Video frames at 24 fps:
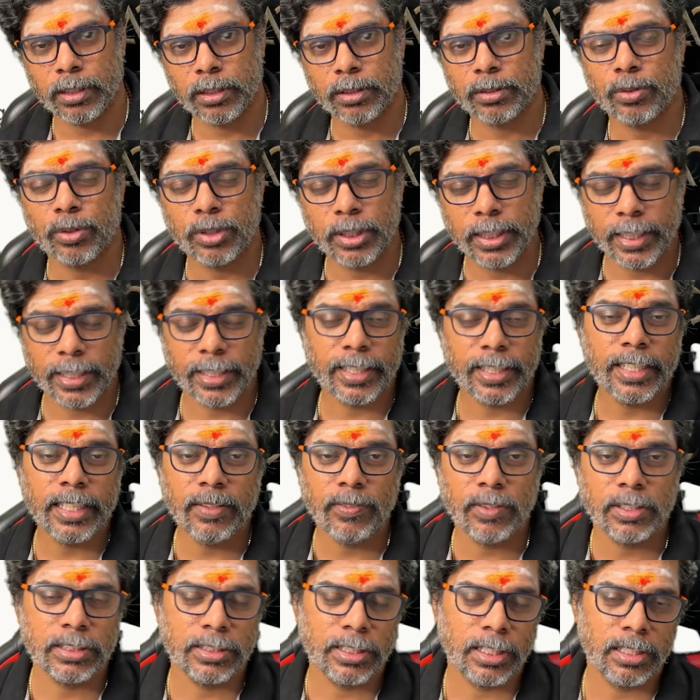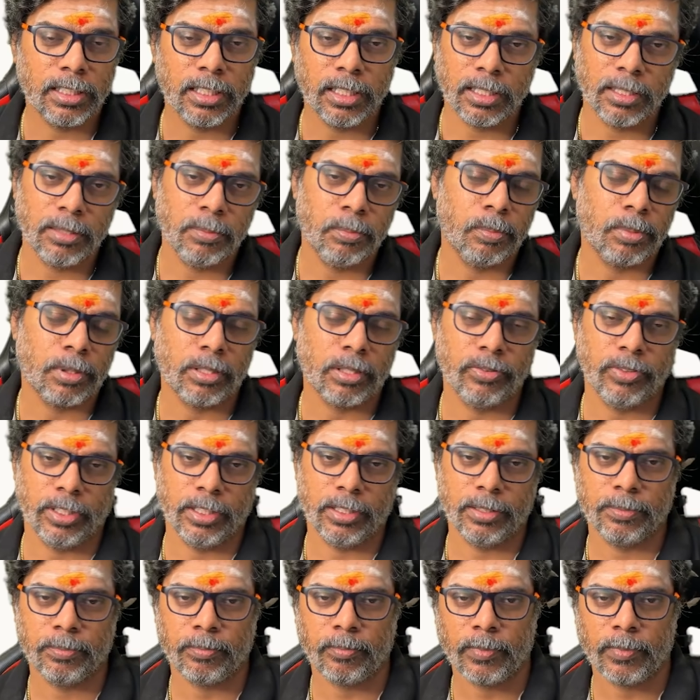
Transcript: So they reinvested their profit.